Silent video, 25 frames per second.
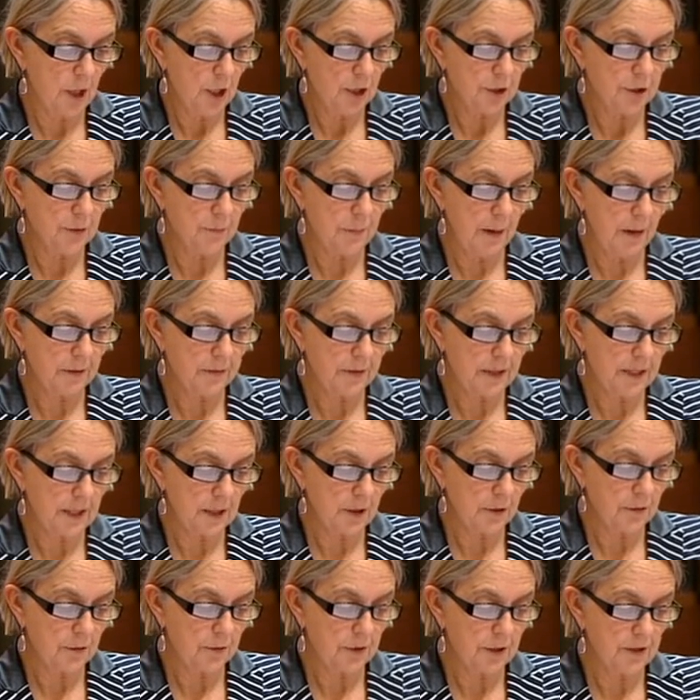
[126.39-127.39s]
to both
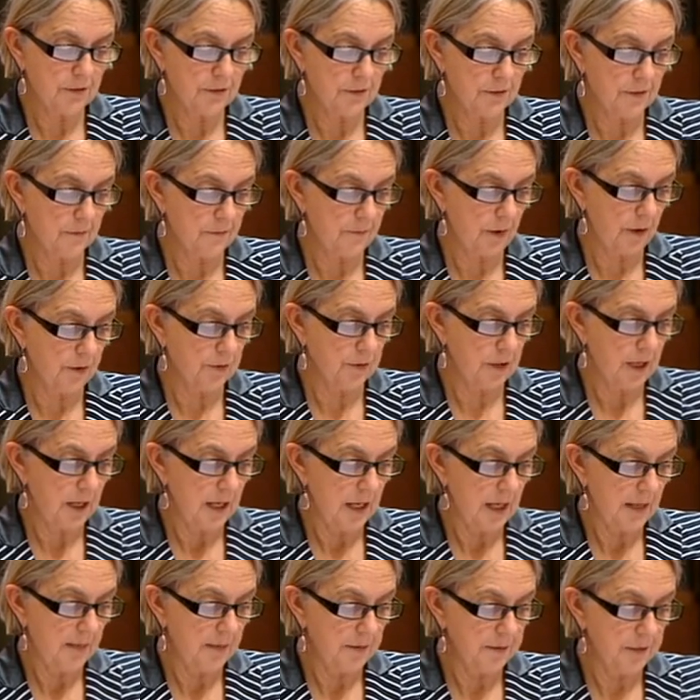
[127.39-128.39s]
increase the vote
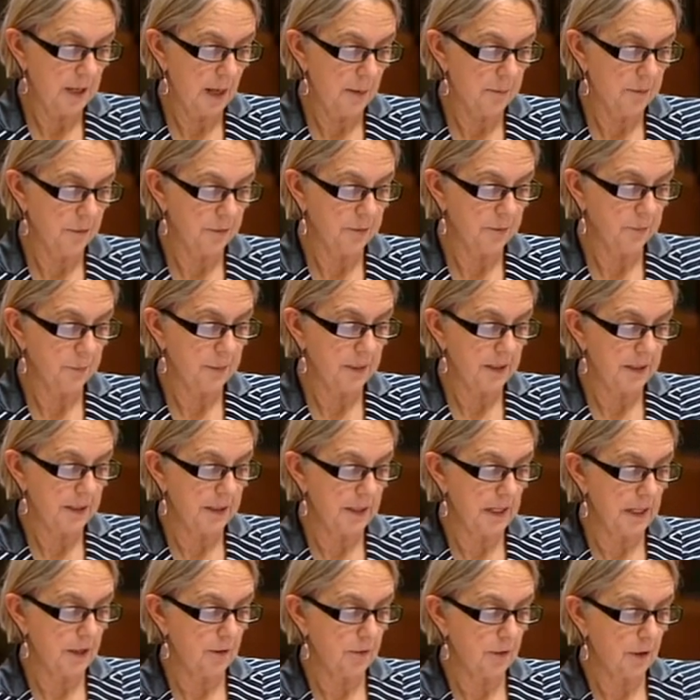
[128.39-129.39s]
in the
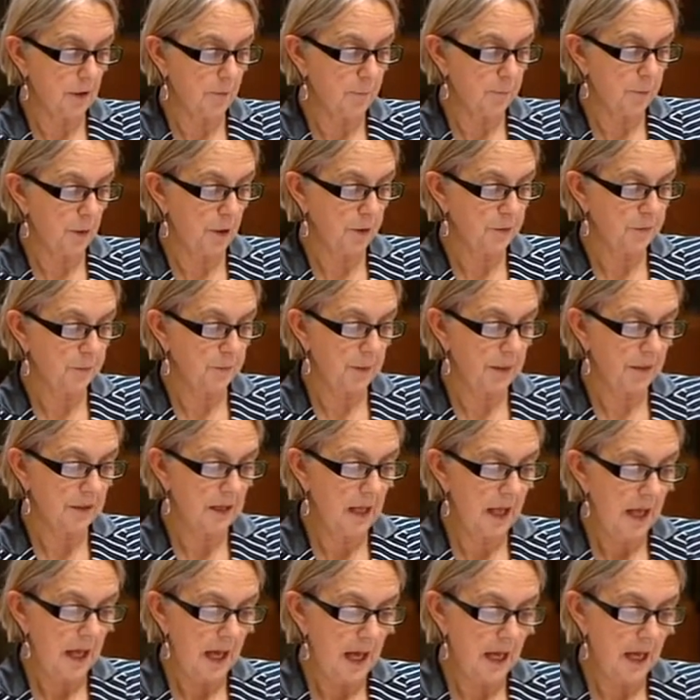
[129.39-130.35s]
Tamil-speaking area of Prospect